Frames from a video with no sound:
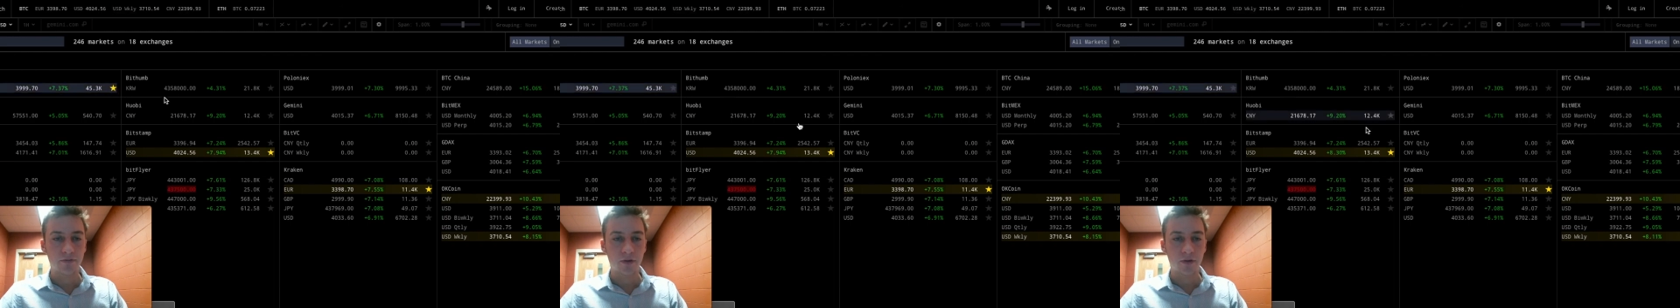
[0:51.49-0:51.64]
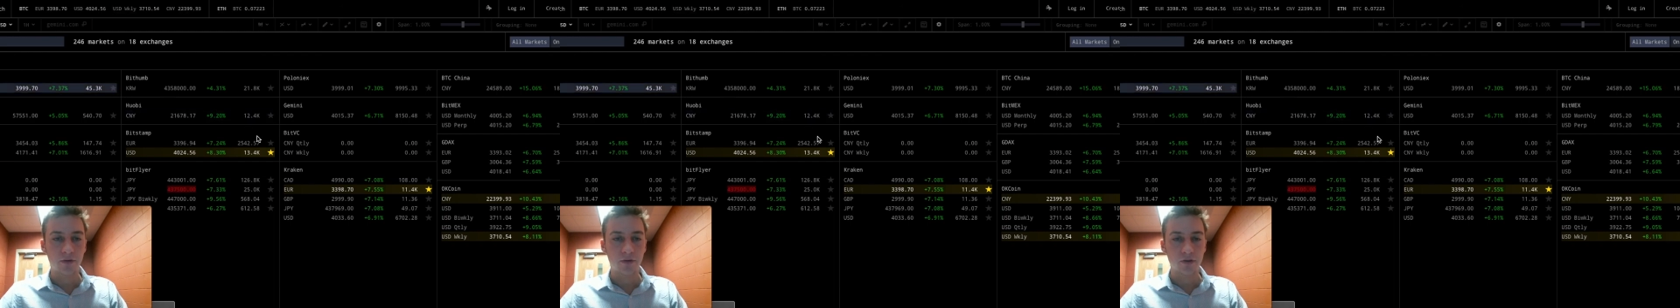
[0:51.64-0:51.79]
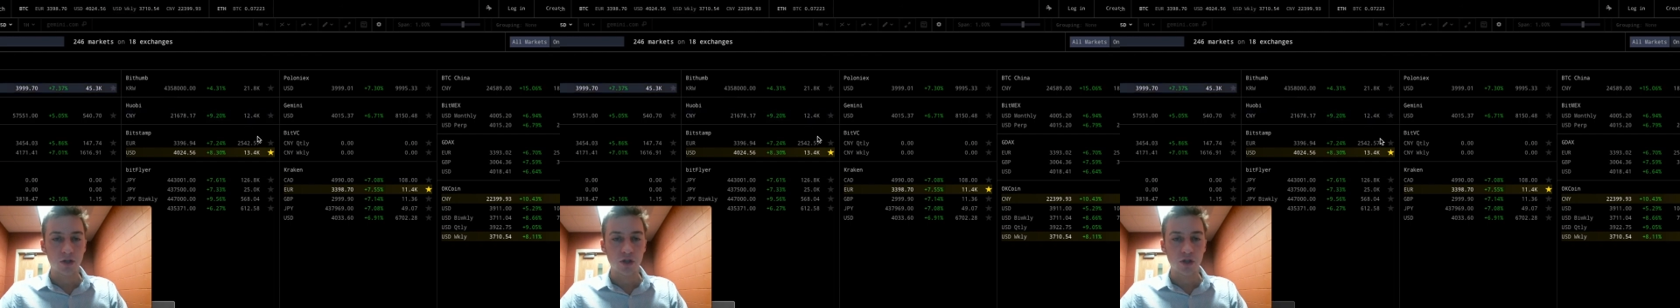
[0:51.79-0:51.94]

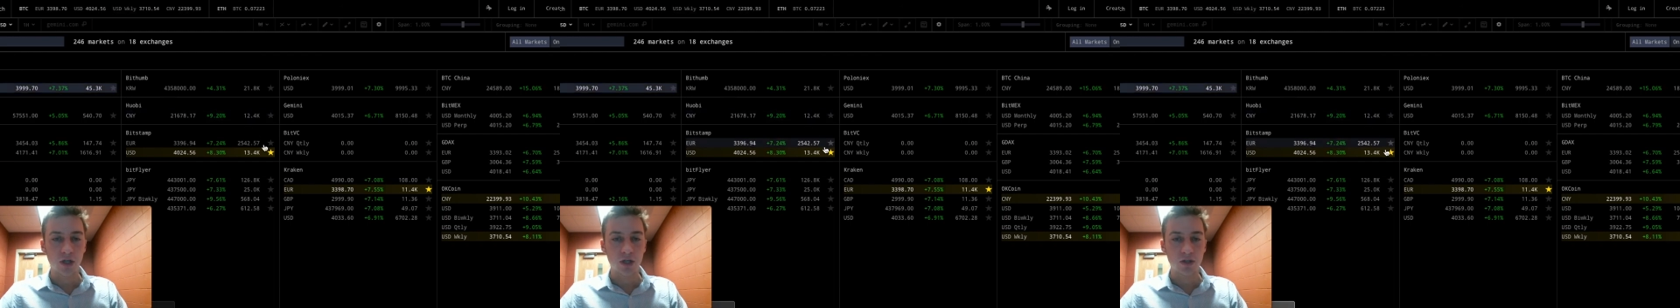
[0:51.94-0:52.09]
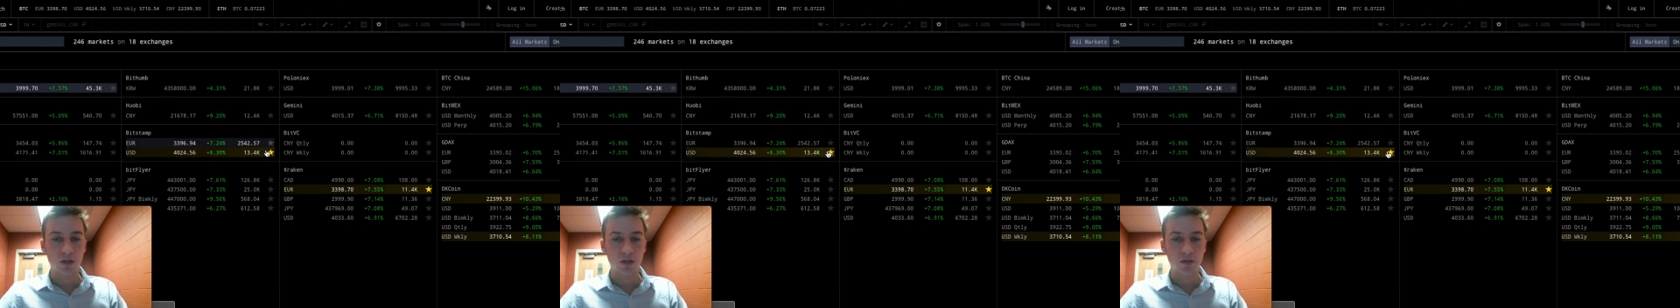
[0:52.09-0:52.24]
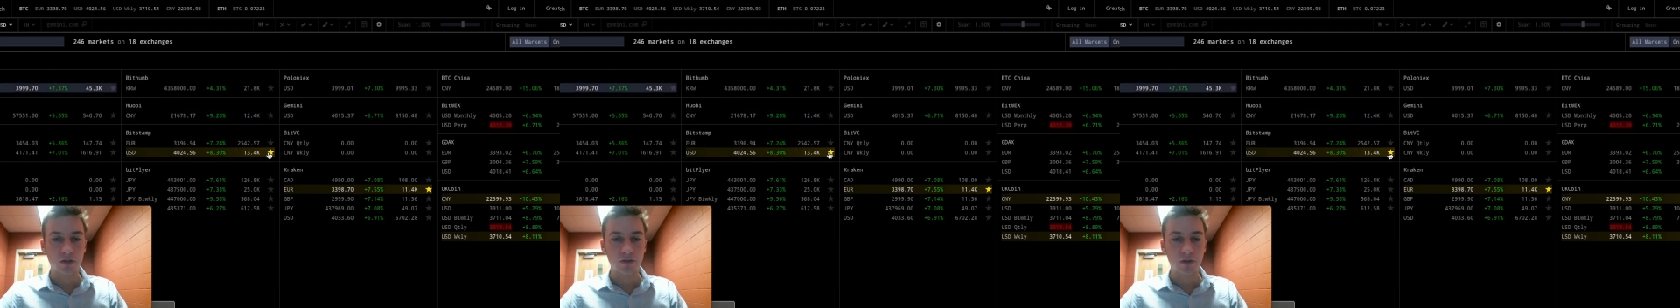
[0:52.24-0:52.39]
other
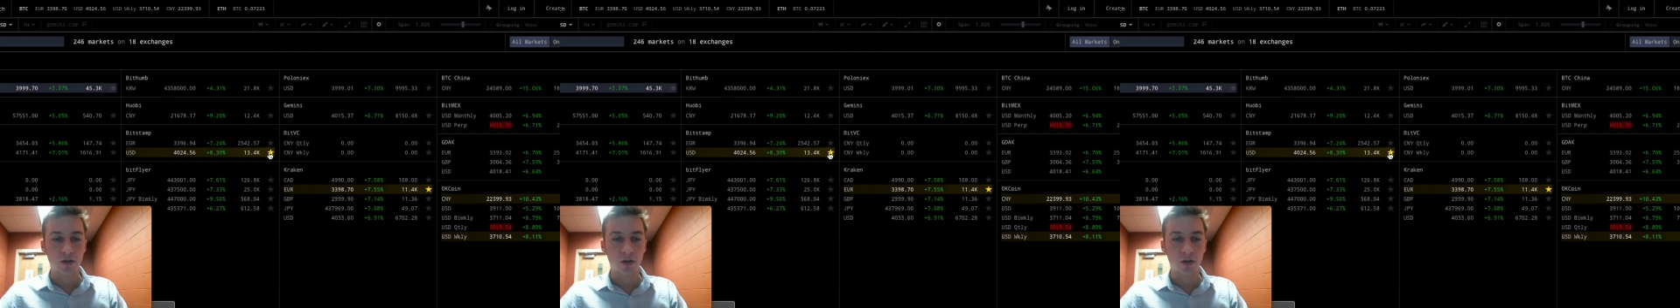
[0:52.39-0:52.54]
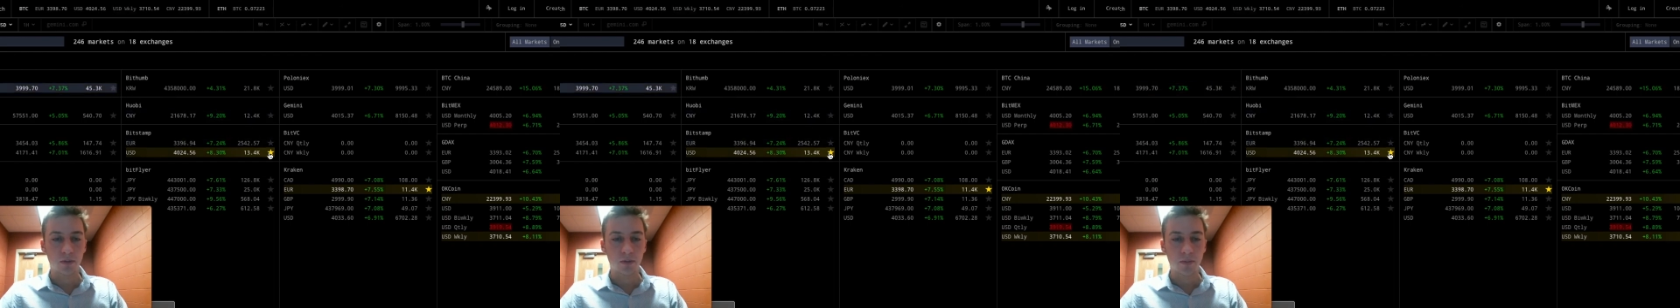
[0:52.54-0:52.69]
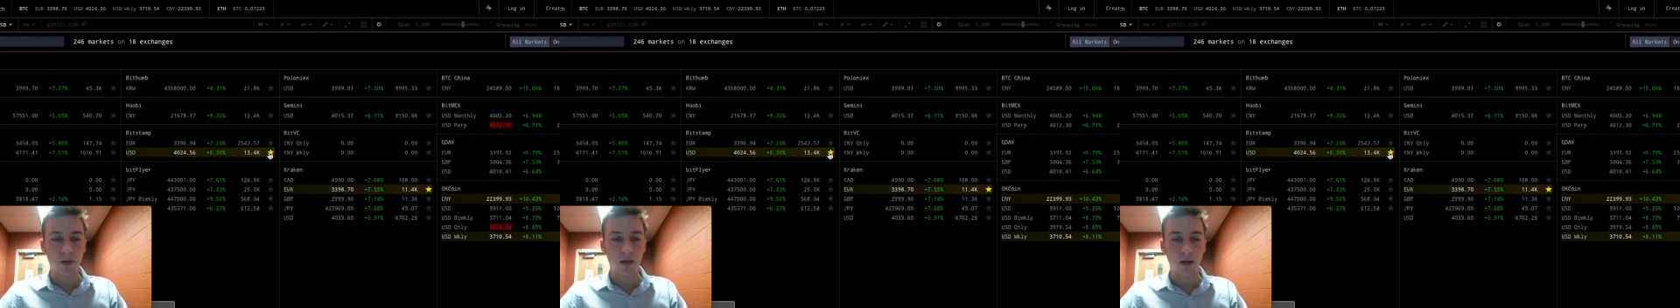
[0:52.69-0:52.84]
exchanges
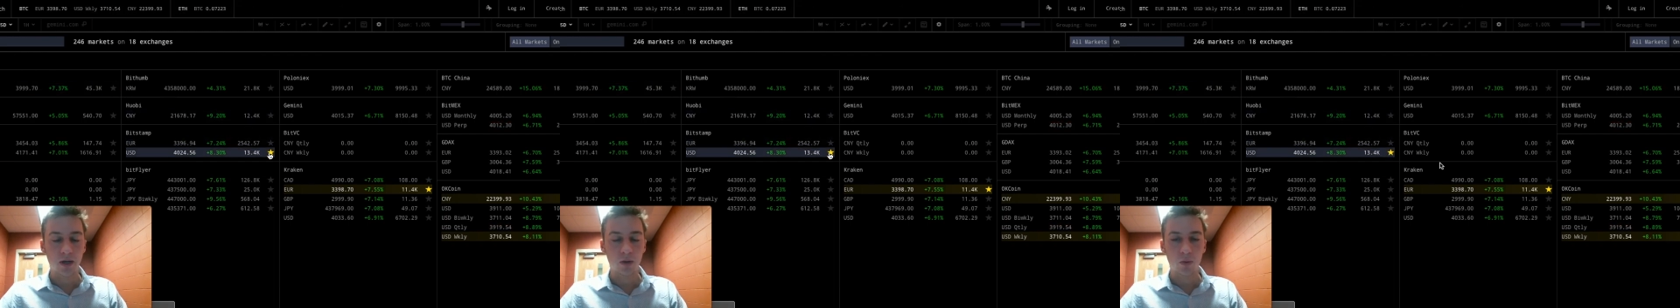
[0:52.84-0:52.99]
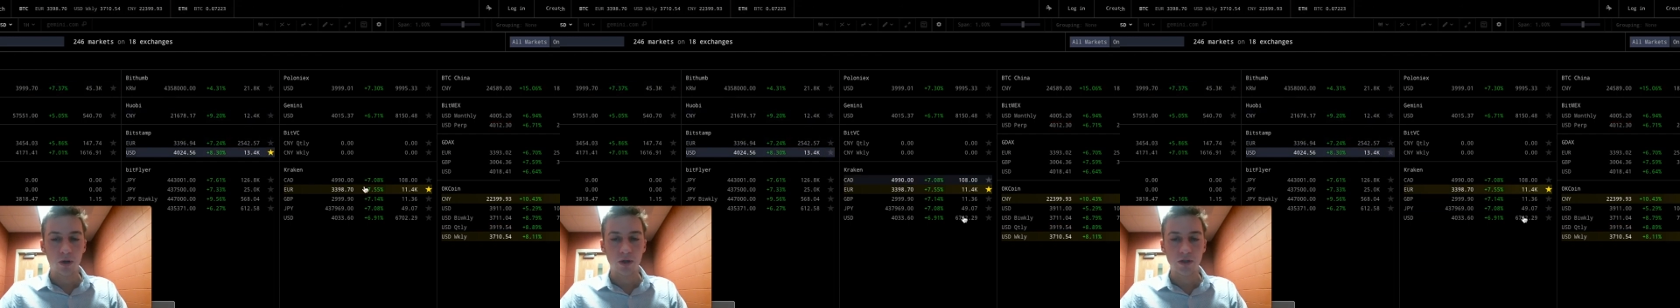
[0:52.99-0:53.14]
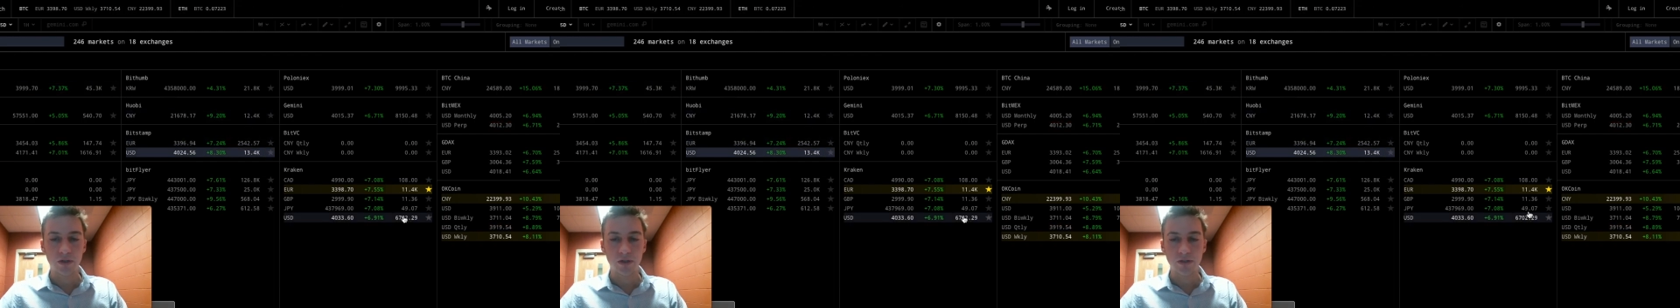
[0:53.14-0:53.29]
on my
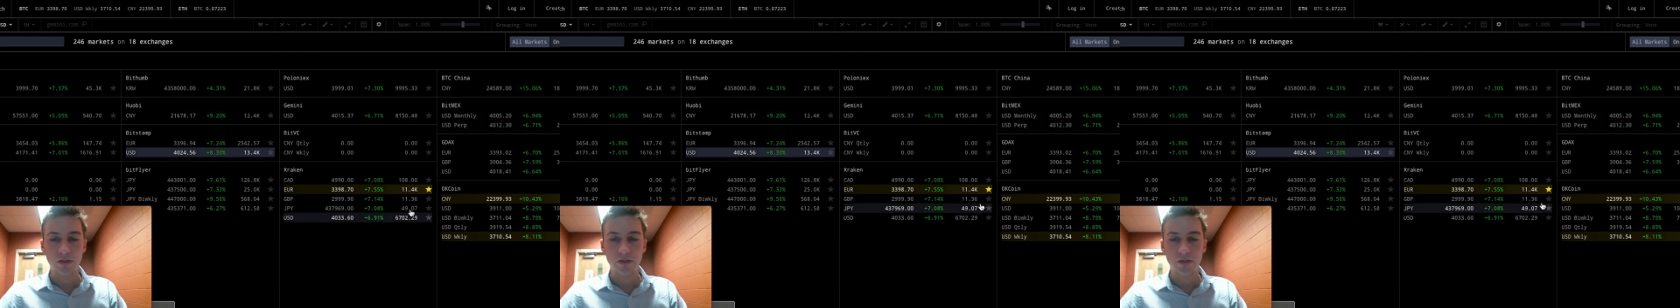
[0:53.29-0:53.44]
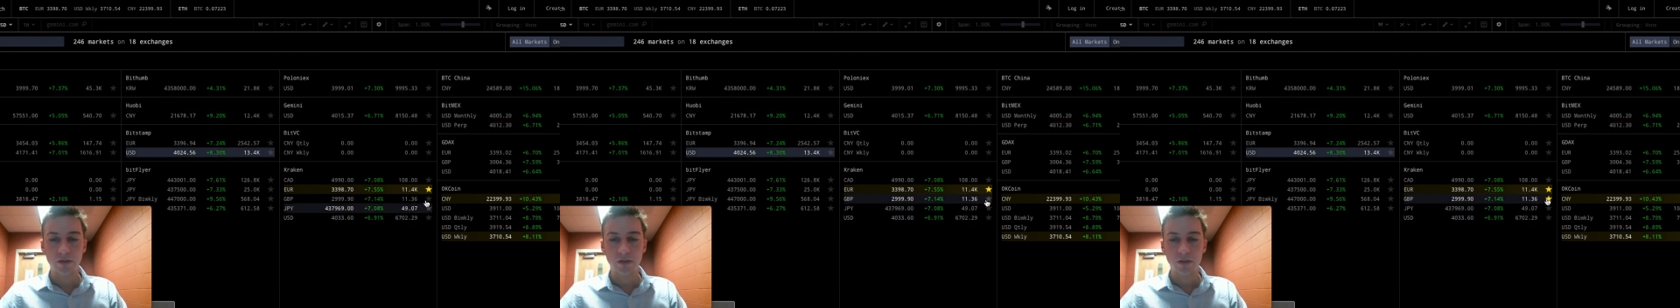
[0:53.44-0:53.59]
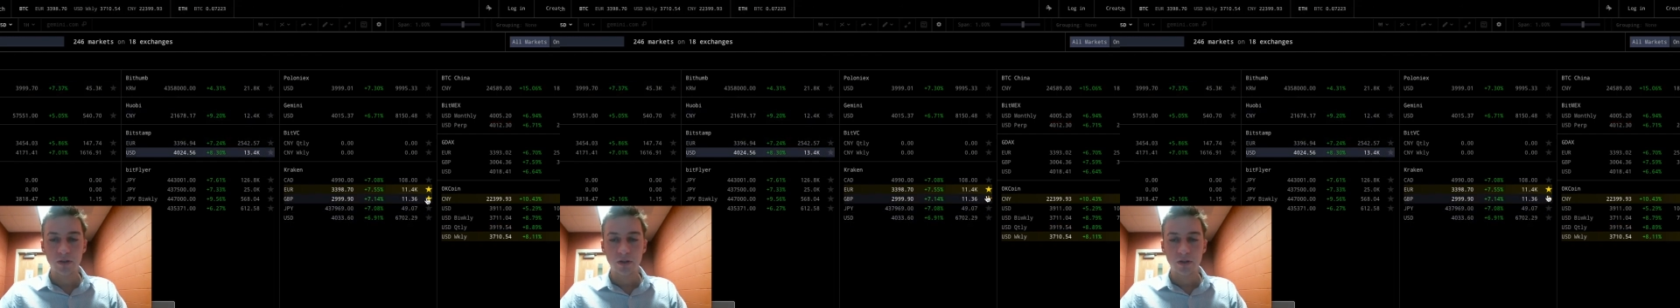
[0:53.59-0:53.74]
watch list,